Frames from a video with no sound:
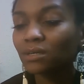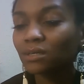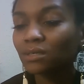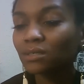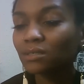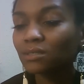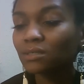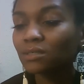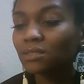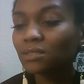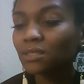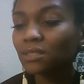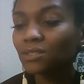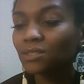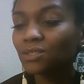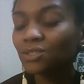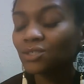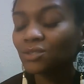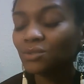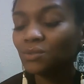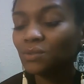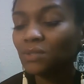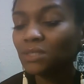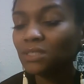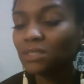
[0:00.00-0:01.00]
is that
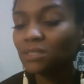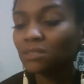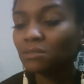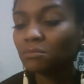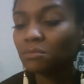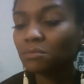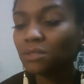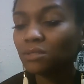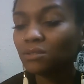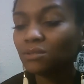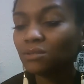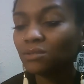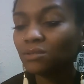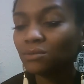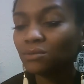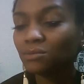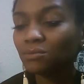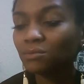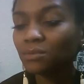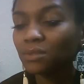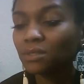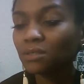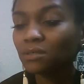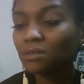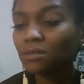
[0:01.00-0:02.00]
you need to be
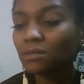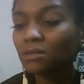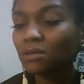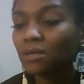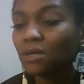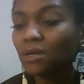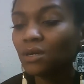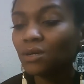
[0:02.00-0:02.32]
doing.